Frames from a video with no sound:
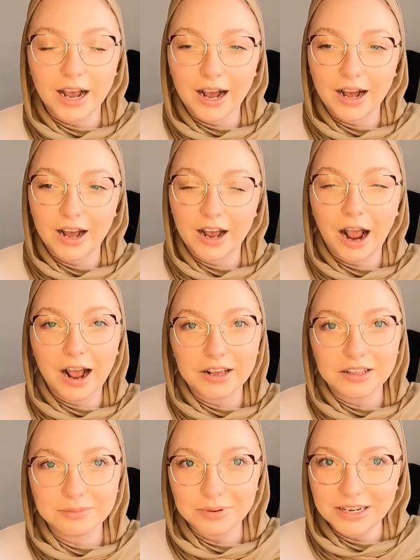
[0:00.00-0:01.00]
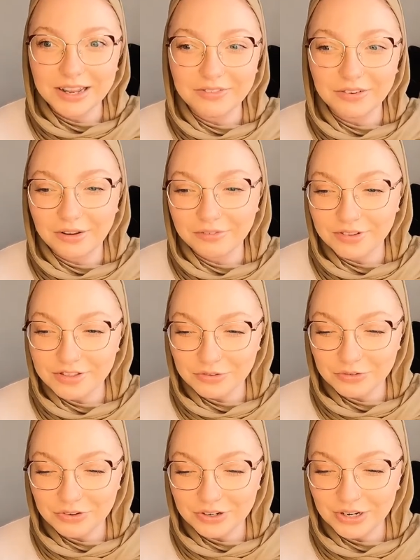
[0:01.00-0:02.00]
I believe like for
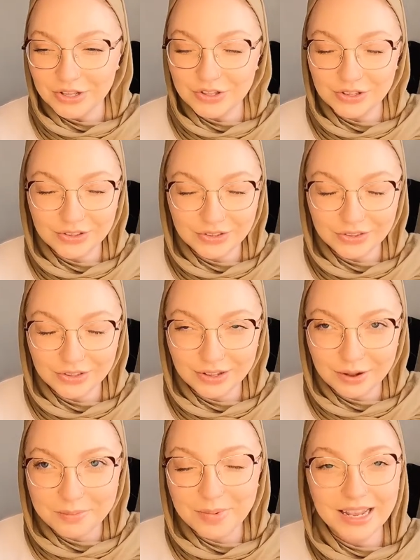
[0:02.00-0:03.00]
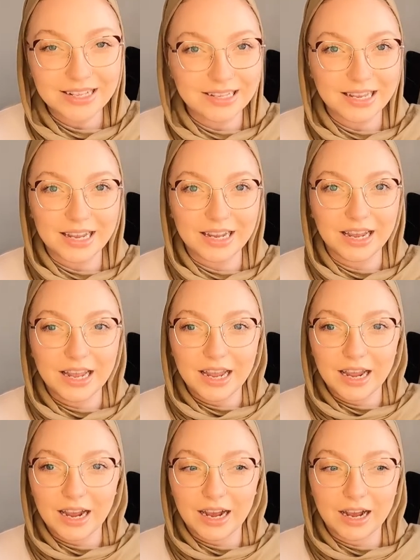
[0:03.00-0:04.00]
children, it's just amazing.
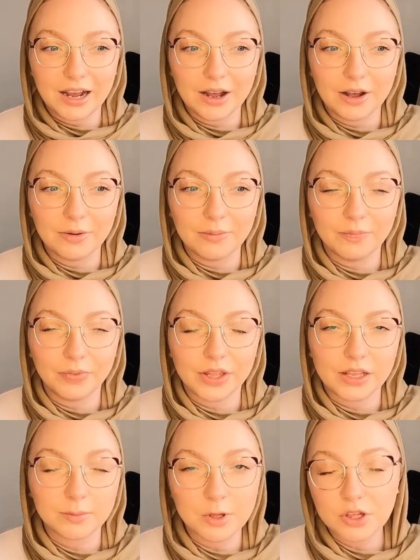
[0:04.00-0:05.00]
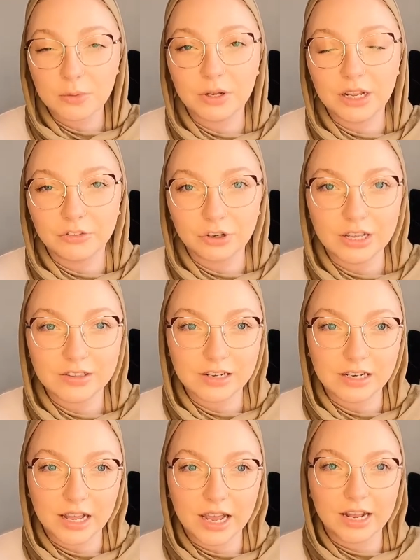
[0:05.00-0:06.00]
Especially when I'm trying
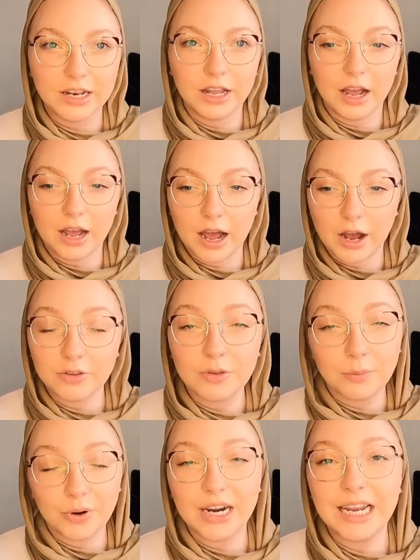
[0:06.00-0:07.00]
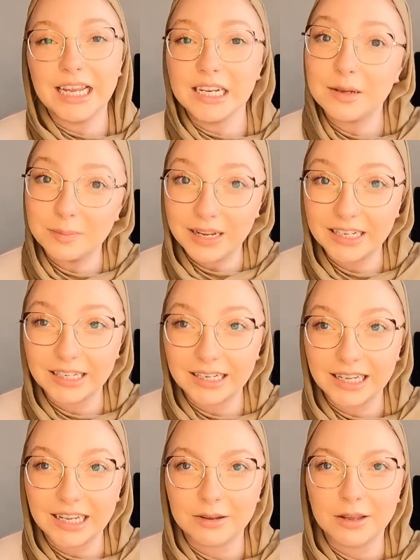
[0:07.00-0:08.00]
to learn how to pray
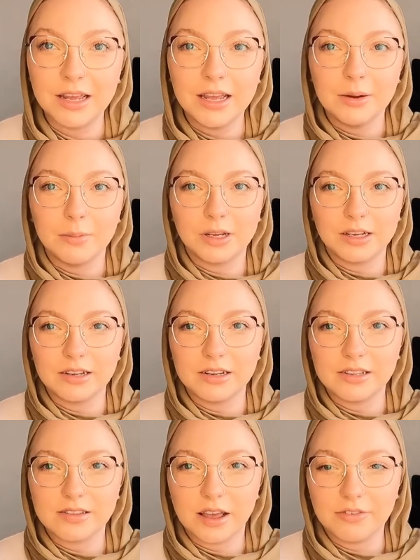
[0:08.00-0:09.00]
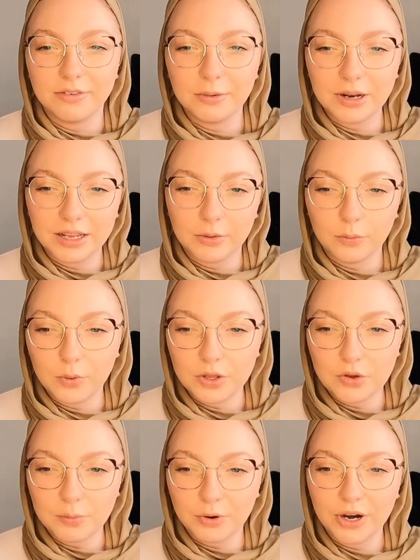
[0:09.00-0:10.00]
independently, because I feel like
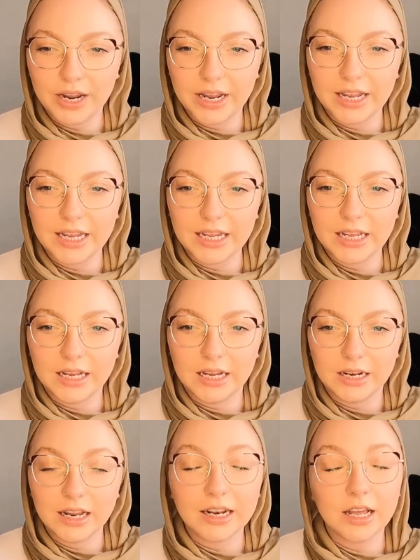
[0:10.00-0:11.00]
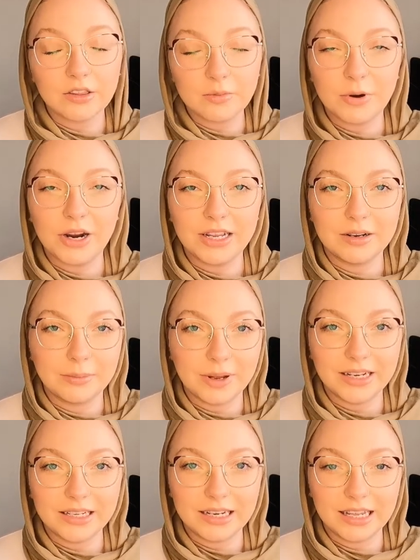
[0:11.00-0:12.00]
when you pray, learn how to pray
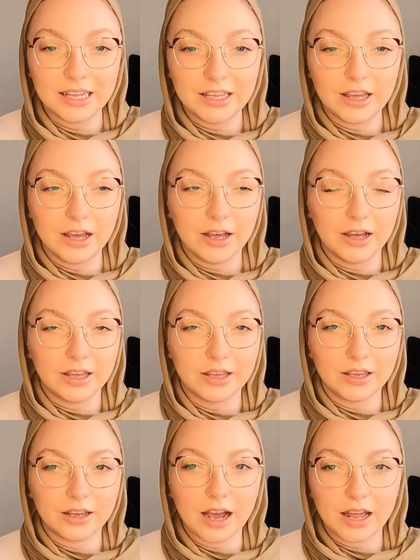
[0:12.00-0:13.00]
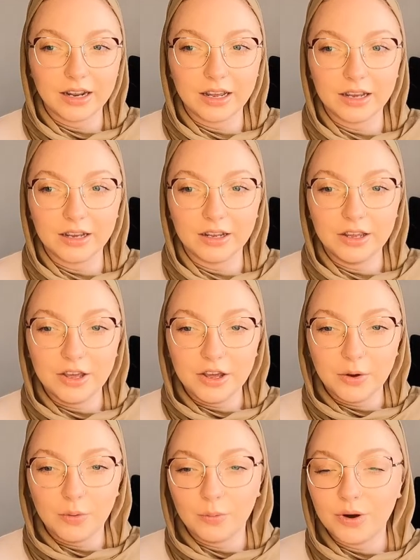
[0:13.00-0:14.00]
independently, it kind of,
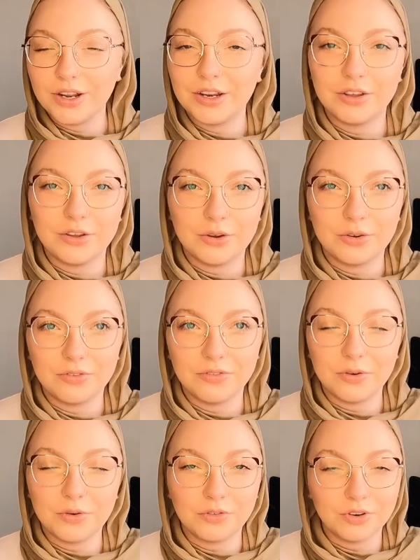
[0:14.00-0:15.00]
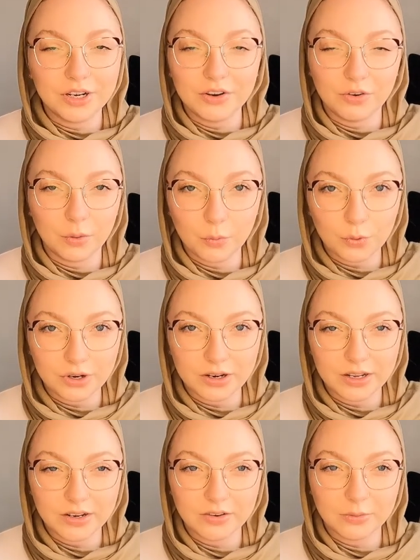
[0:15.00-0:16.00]
one, you feel really
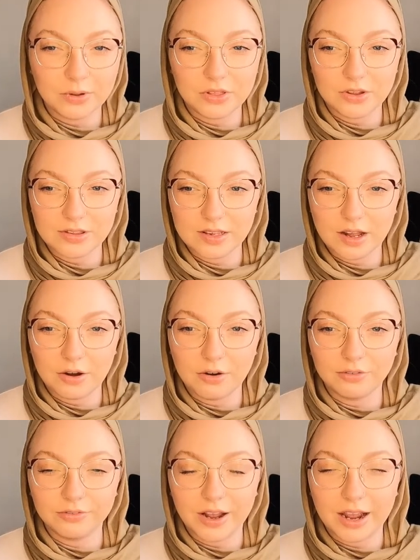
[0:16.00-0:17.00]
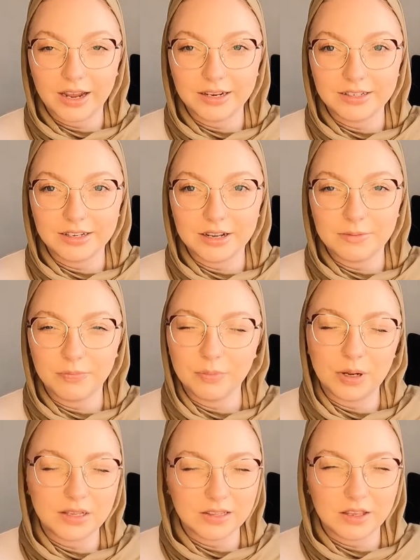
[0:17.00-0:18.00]
rewarded with yourself, and
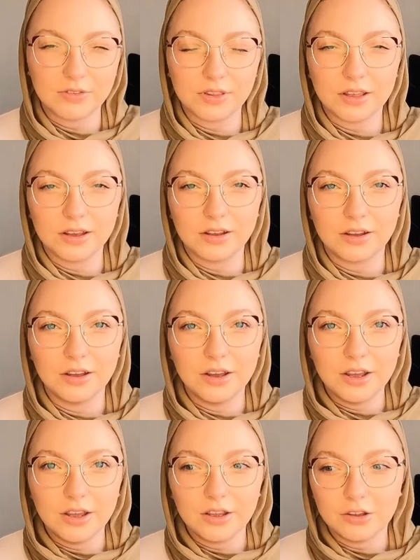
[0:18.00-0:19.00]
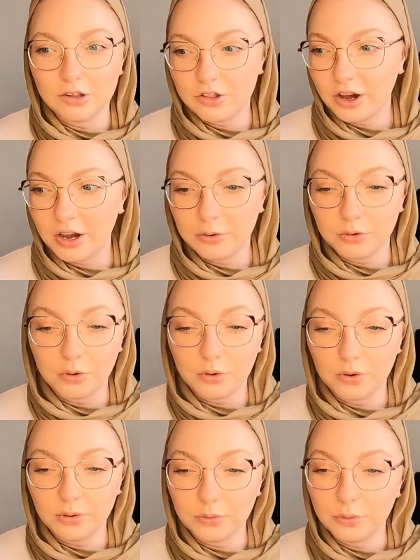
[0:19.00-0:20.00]
plus it gives your child
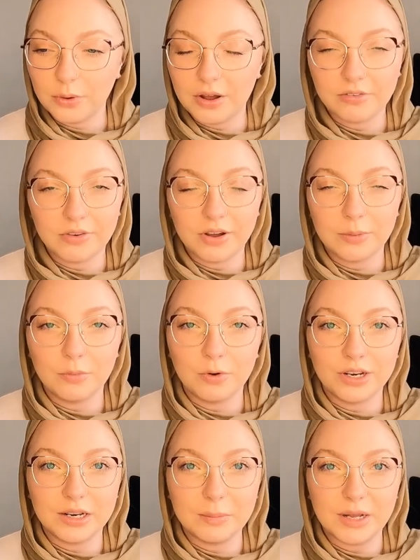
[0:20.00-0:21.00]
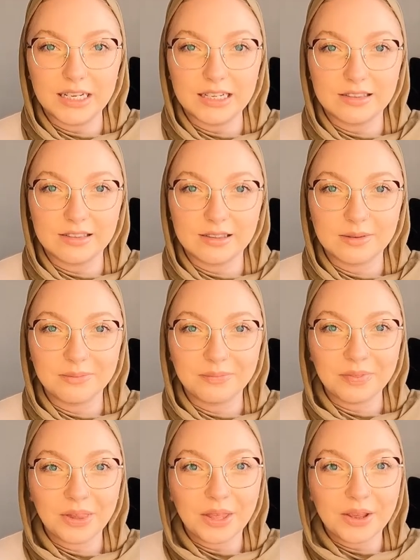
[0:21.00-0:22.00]
or whoever more independence.
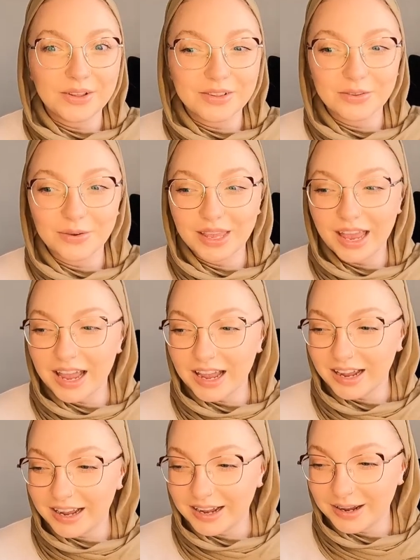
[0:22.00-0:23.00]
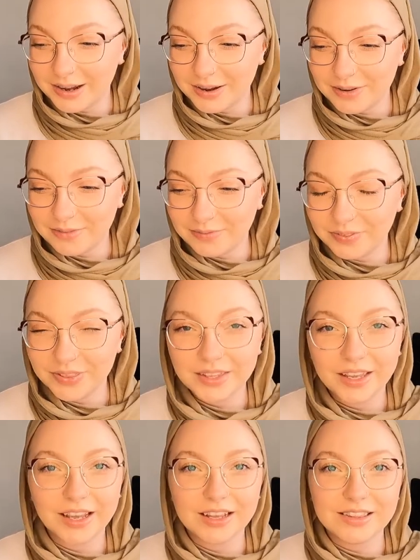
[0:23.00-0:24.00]
So yeah,
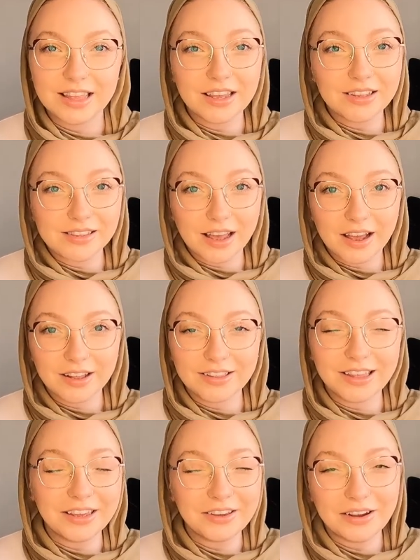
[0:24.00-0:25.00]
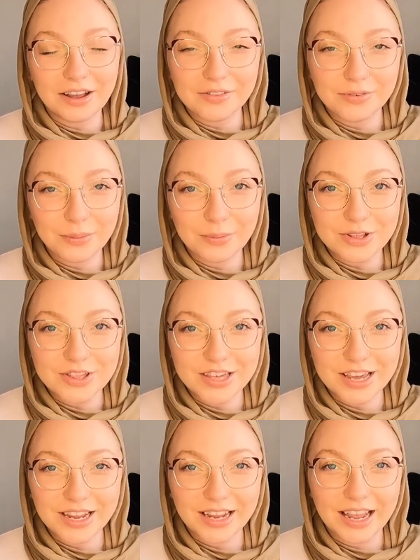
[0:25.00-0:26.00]
thanks guys, thank you guys for
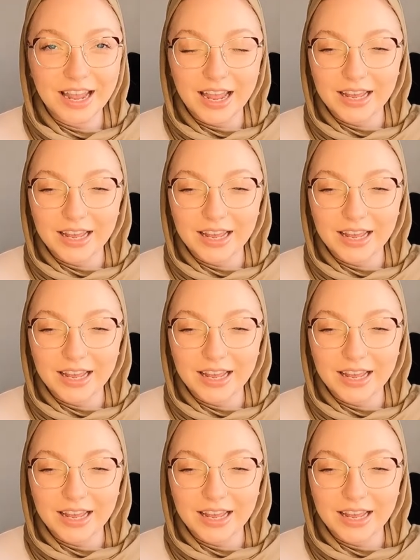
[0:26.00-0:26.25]
watching.